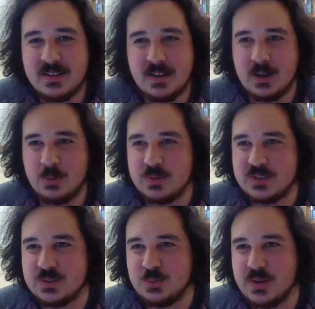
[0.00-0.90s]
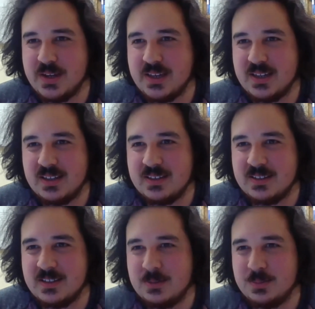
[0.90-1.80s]
We'll just wait a
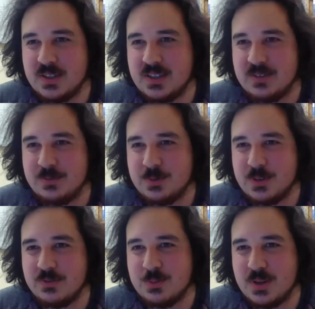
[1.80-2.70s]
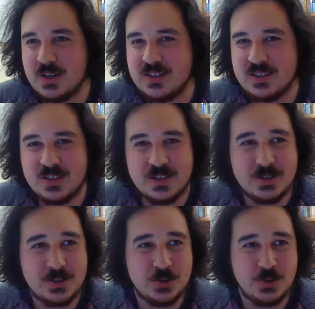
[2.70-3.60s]
little bit for everybody to
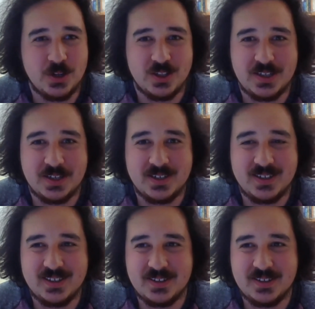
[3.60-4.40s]
trickle in.